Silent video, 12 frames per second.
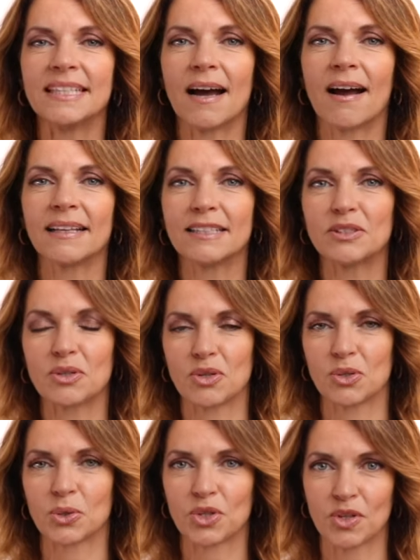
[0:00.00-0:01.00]
the island to
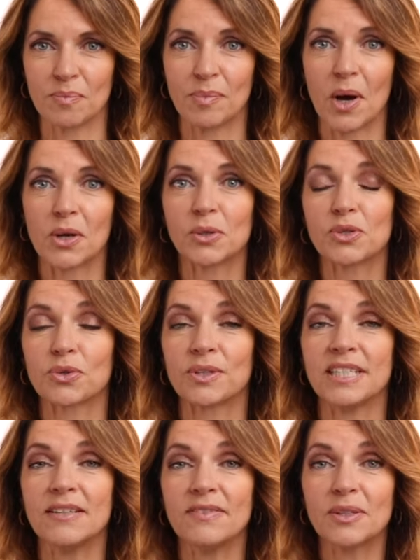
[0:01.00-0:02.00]
store some bottles or
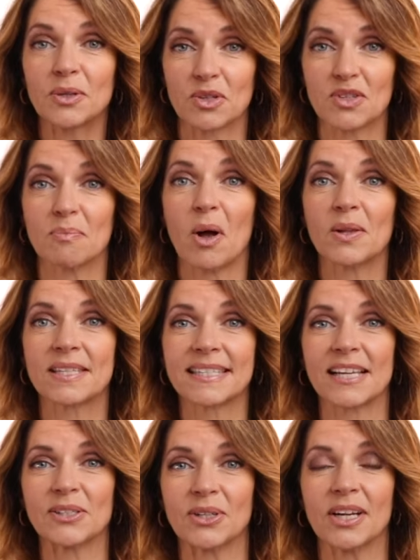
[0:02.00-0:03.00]
even a small
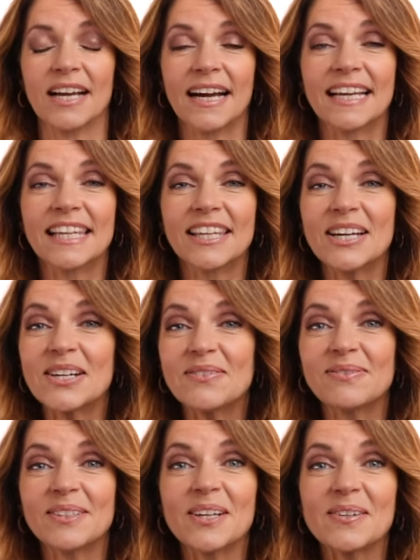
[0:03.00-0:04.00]
cellar. I
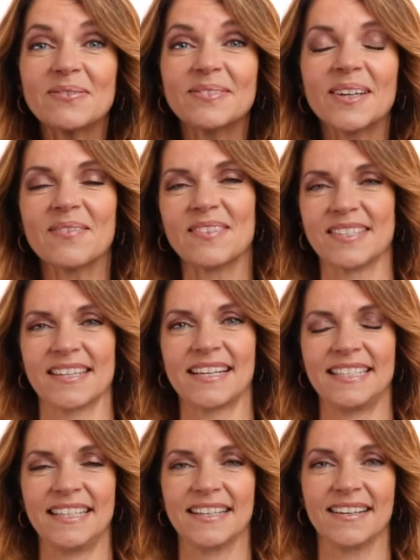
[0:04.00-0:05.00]
love this
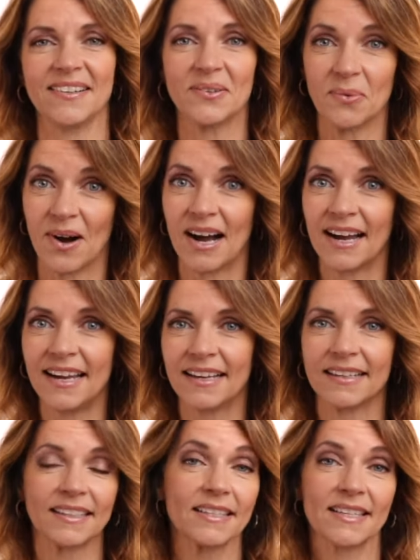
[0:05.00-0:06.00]
idea. Why?
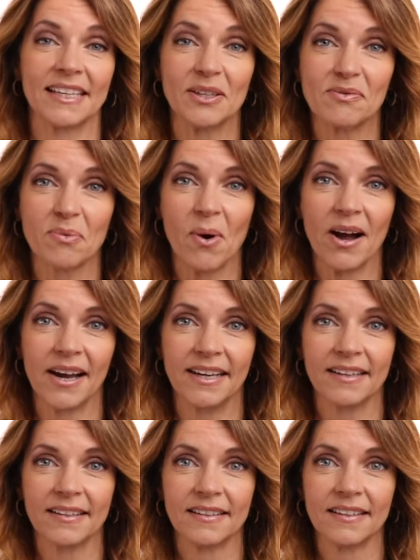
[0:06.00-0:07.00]
Because I love
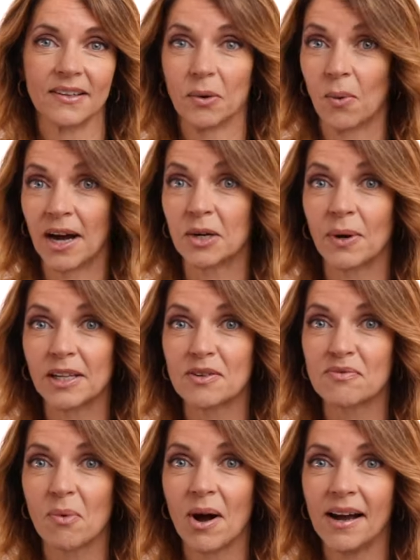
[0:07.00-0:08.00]
wine. Why do I
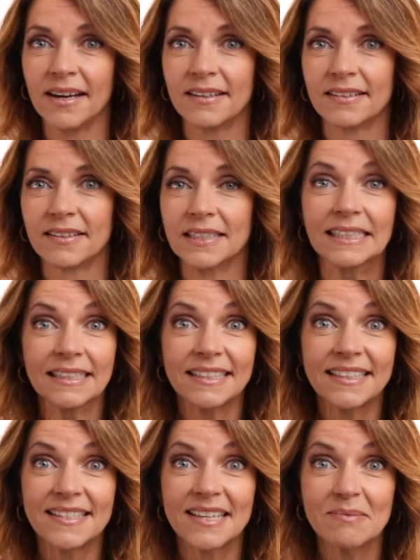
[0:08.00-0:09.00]
love wine?
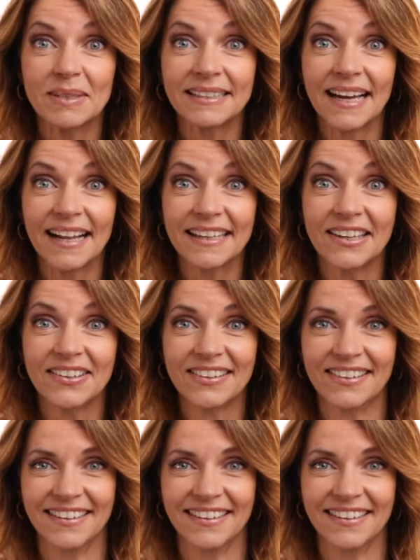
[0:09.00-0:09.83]
Because I'm Italian.